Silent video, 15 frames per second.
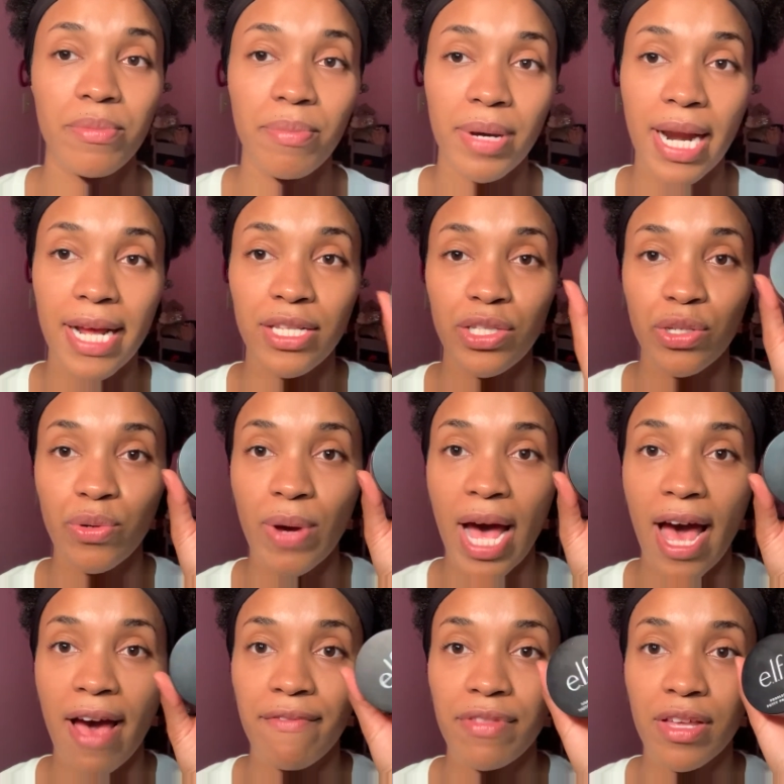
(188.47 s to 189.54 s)
but I do
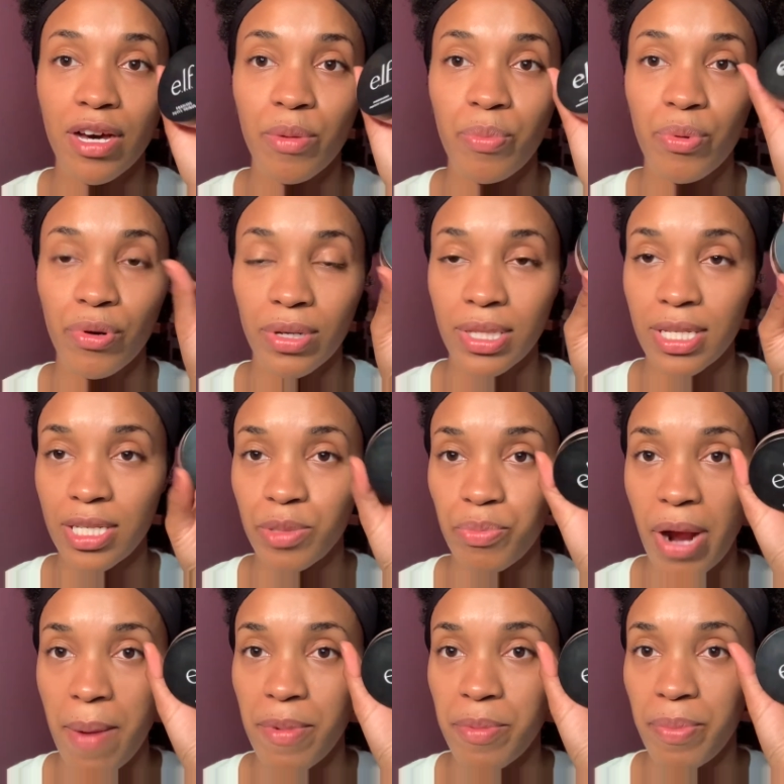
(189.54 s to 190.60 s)
have the Poreless
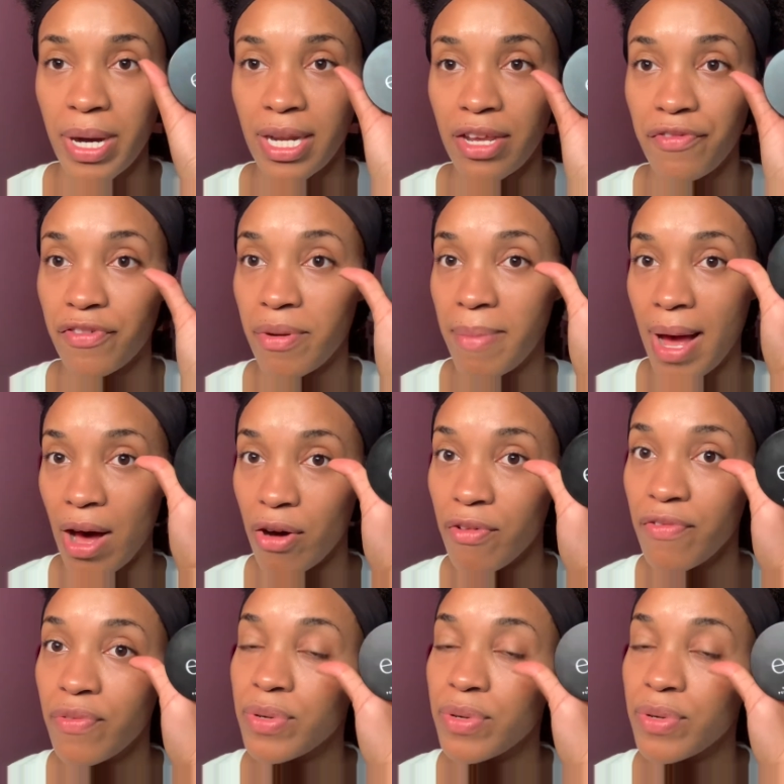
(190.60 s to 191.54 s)
Primer Putty from e.l.f.,